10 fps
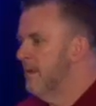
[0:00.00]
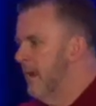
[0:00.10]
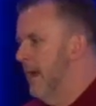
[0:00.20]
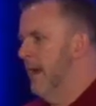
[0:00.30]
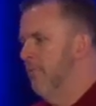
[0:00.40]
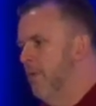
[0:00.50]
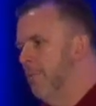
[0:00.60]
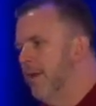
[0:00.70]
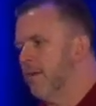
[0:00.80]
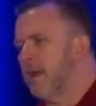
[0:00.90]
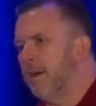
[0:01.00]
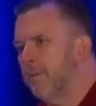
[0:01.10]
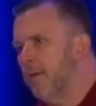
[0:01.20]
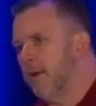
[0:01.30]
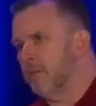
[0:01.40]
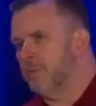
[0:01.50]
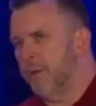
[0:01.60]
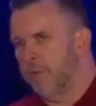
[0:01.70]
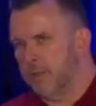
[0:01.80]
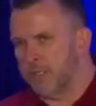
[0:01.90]
The better copywriters
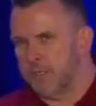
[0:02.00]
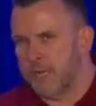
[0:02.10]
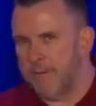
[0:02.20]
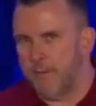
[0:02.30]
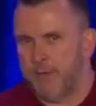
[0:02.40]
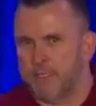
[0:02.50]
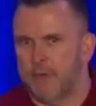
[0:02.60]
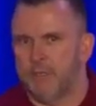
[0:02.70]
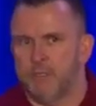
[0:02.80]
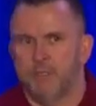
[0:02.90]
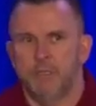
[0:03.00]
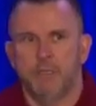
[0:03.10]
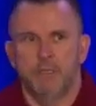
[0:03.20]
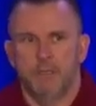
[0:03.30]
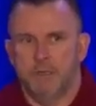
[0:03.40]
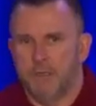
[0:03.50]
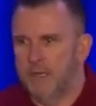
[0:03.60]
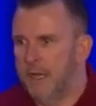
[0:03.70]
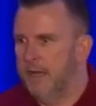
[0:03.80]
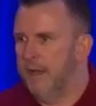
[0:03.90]
spend most of their time in research
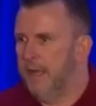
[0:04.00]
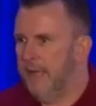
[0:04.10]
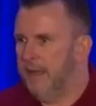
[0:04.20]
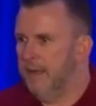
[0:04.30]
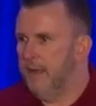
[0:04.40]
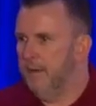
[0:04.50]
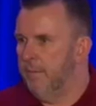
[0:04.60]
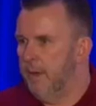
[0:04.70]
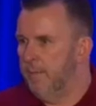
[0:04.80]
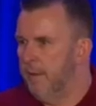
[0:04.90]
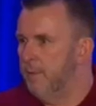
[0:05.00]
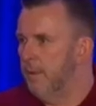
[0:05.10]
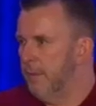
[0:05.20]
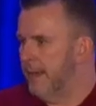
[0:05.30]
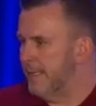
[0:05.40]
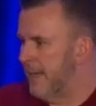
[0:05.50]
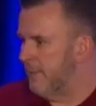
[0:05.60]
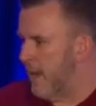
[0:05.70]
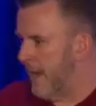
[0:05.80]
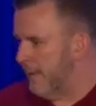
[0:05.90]
and a minimal amount of
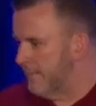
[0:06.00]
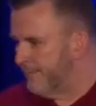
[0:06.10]
time writing.